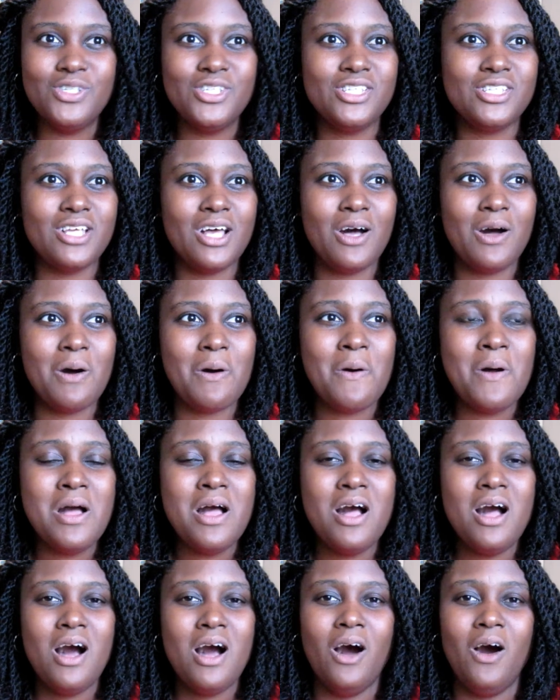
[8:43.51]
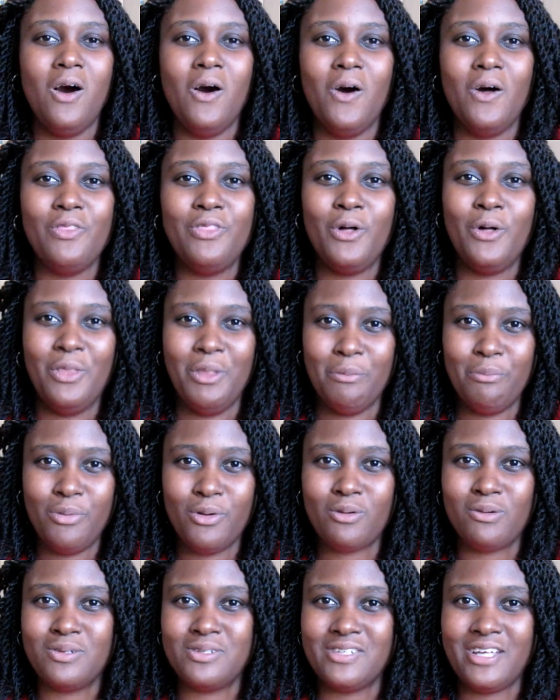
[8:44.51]
So, although the
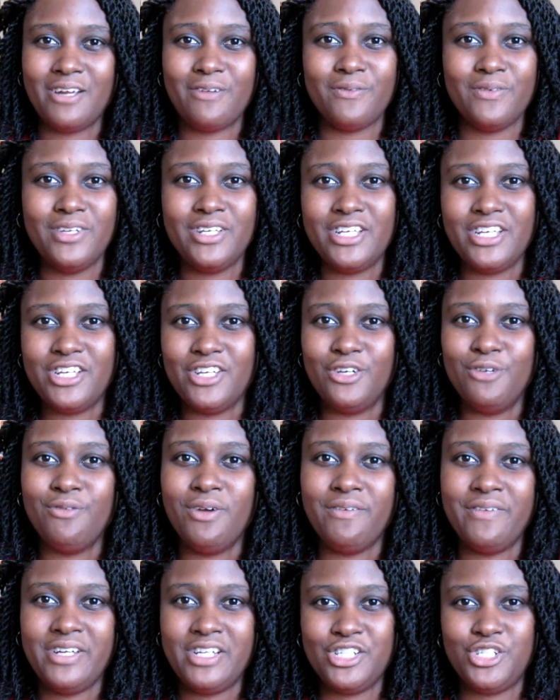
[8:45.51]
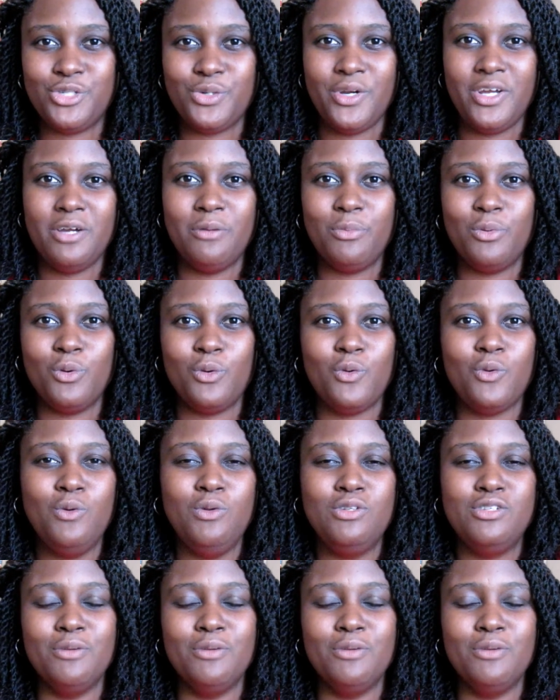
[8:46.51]
book was like really good, very enjoyable,